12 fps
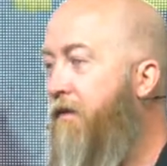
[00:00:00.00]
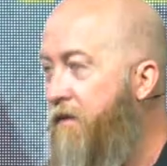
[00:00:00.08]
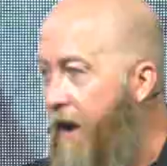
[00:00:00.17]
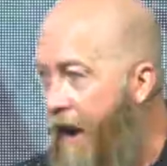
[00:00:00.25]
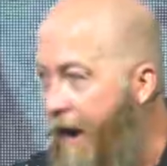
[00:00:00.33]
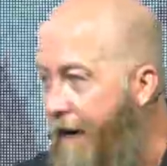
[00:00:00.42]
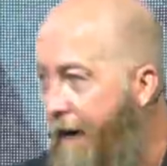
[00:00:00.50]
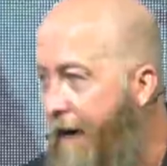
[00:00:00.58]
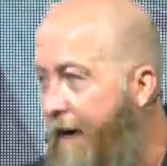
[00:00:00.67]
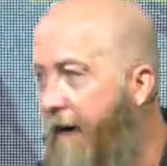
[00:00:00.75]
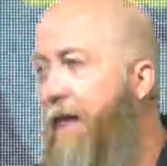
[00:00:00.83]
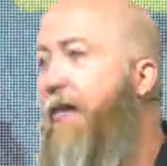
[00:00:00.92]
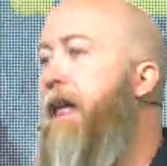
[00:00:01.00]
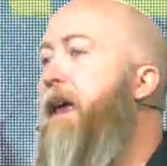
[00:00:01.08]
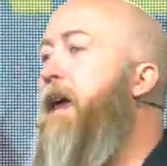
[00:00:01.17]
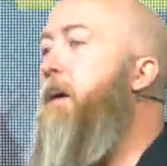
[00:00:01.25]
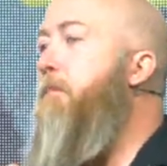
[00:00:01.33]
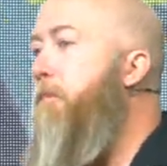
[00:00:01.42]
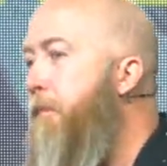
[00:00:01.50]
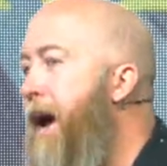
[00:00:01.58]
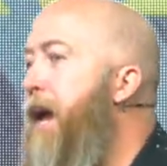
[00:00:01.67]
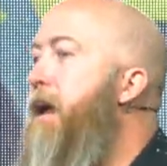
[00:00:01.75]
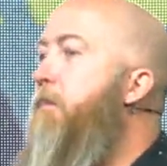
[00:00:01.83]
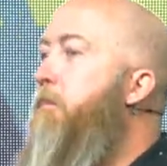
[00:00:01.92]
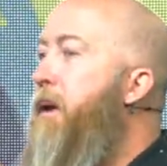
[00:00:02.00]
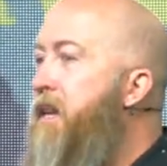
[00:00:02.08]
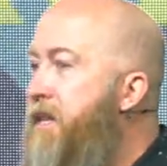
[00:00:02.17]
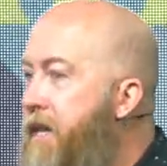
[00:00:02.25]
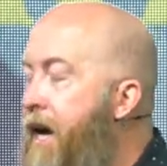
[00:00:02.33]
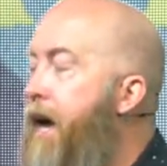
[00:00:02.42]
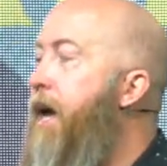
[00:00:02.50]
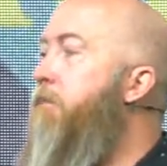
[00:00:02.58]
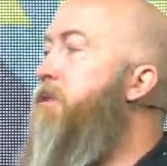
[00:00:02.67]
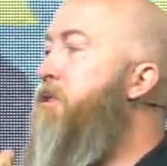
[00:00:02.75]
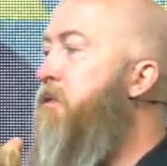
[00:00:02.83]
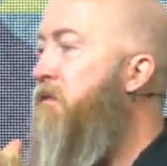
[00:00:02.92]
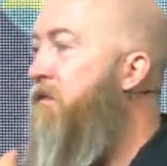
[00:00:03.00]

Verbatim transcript: If not, it might be time